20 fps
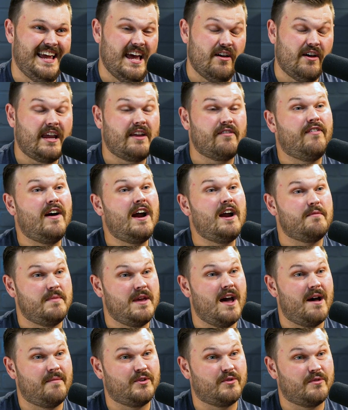Like it fired
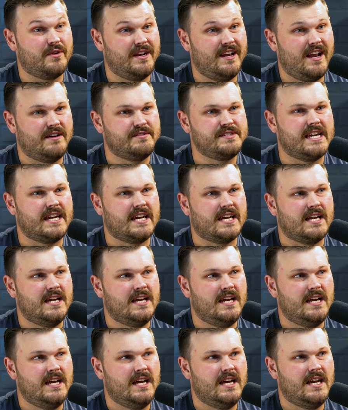me up to read it. I was like,
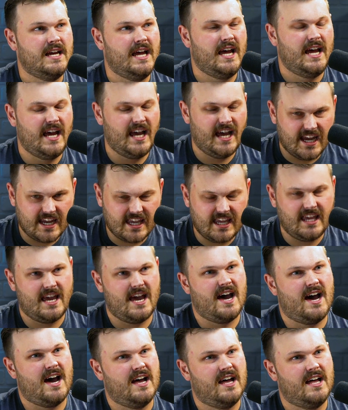heck
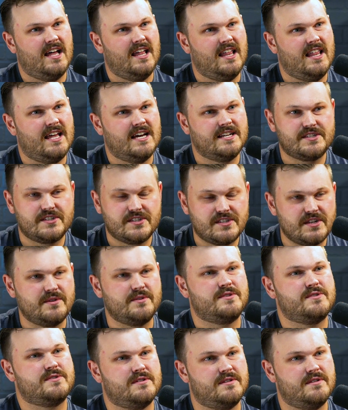yeah, that's
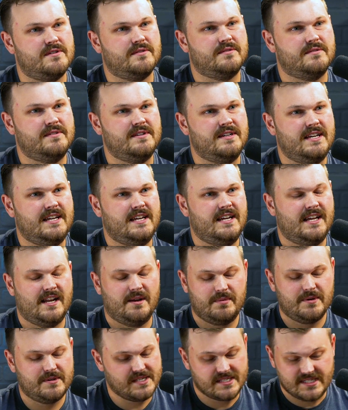so true. And
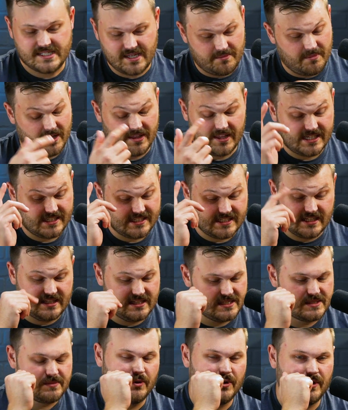I posted something on LinkedIn
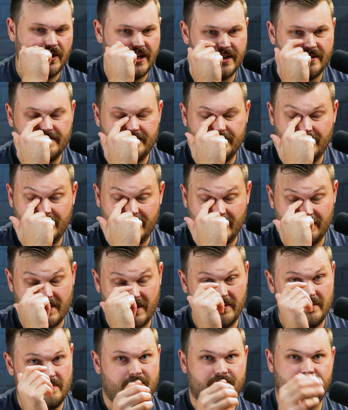this morning. It'll
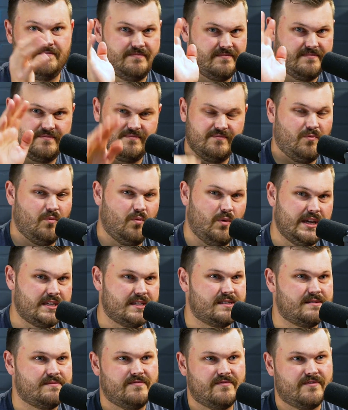probably be
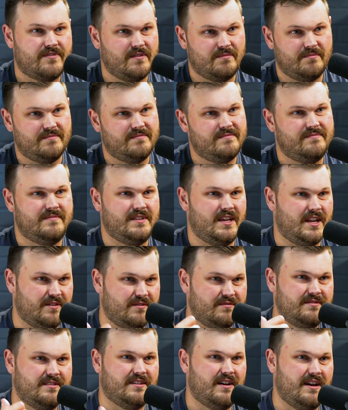weeks from,
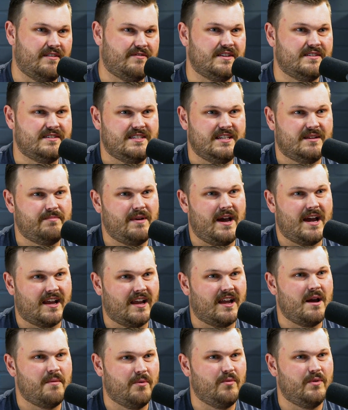you'll have to dig back
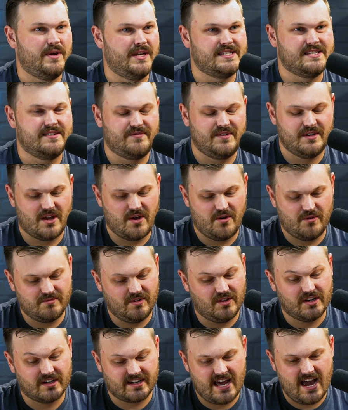a couple weeks if you go
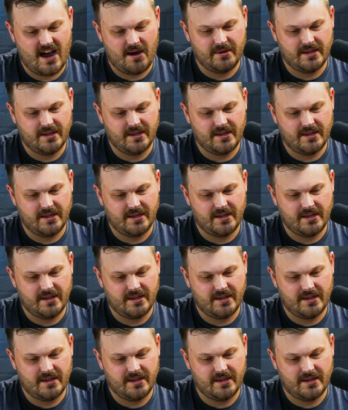to look now.